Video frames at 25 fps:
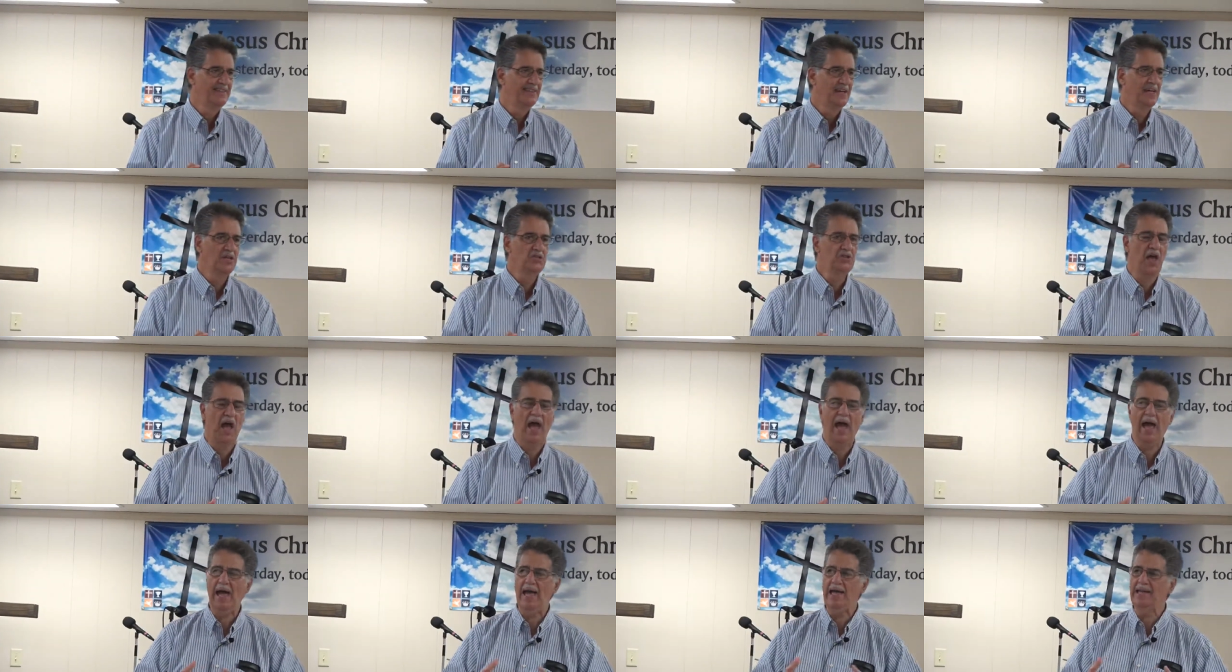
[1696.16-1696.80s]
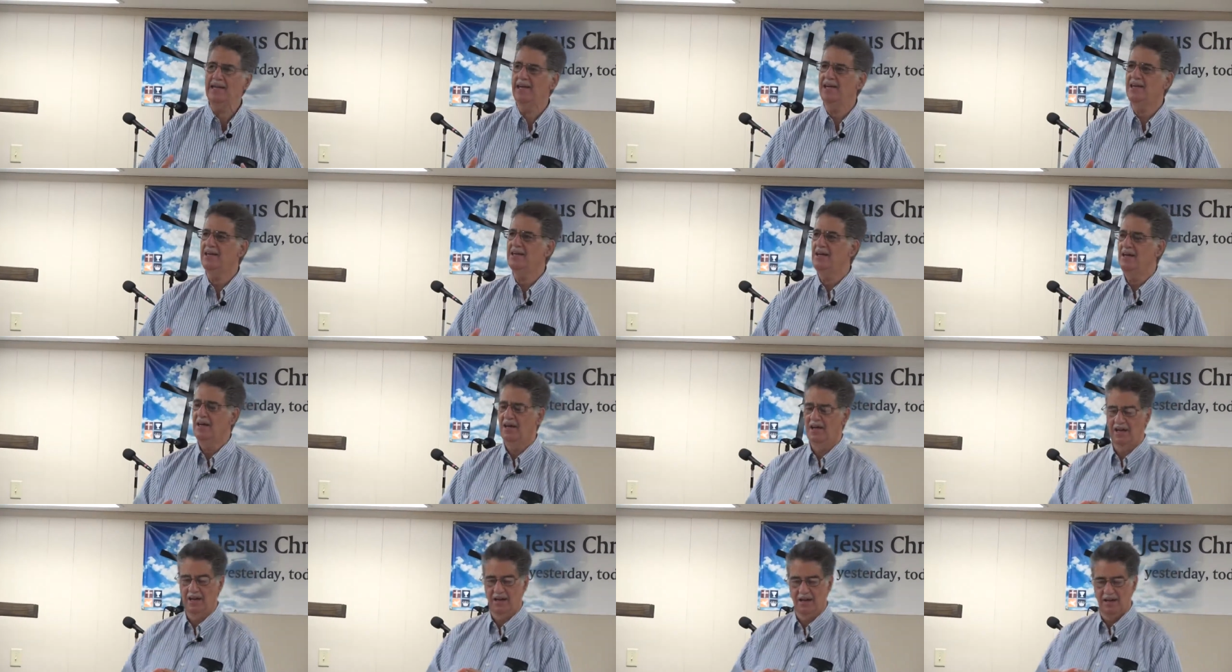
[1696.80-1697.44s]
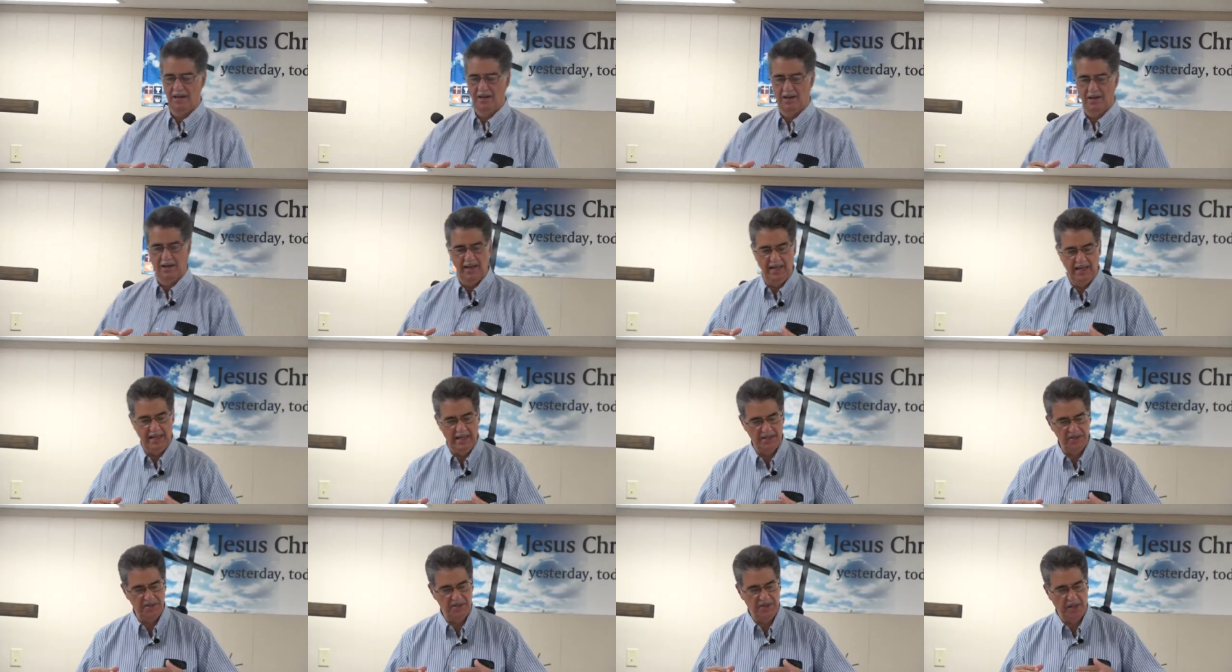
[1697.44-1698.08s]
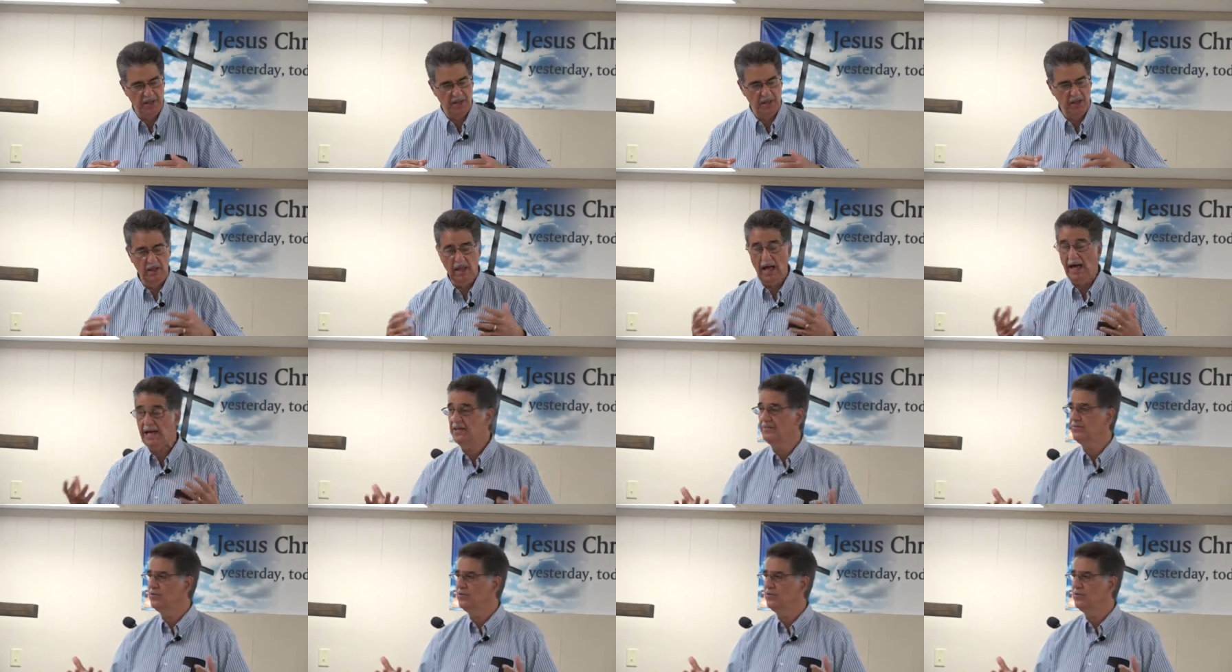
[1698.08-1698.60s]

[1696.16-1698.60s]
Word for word: he's hanging. He is the light